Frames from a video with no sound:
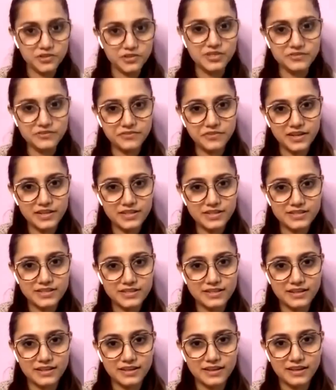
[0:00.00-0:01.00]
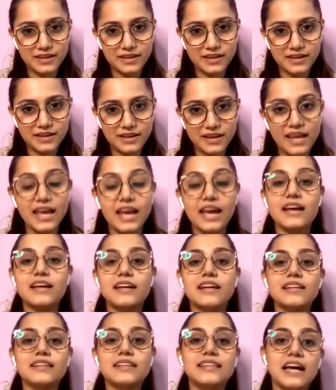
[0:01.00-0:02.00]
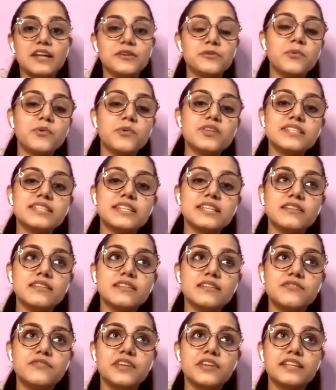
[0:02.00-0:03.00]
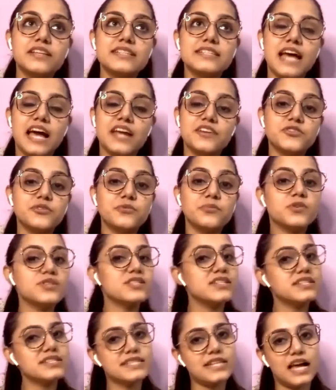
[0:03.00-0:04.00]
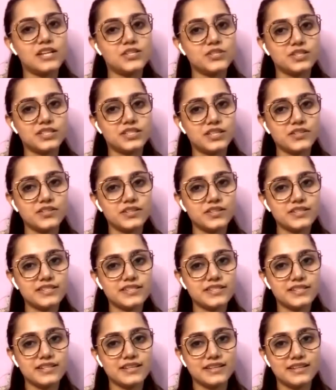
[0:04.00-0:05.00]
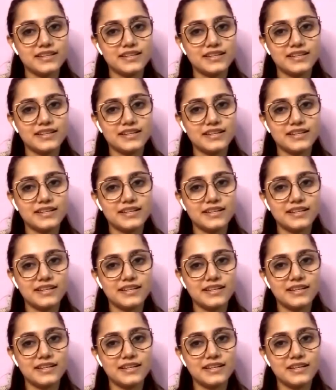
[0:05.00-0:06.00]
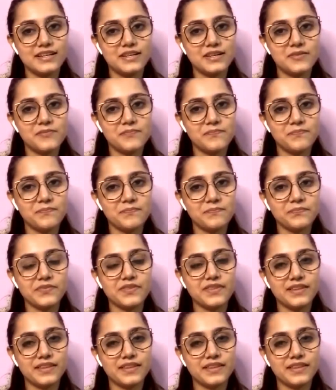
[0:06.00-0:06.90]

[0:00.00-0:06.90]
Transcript: first phase yes that was uh, when saturn was in sagittarius Got it.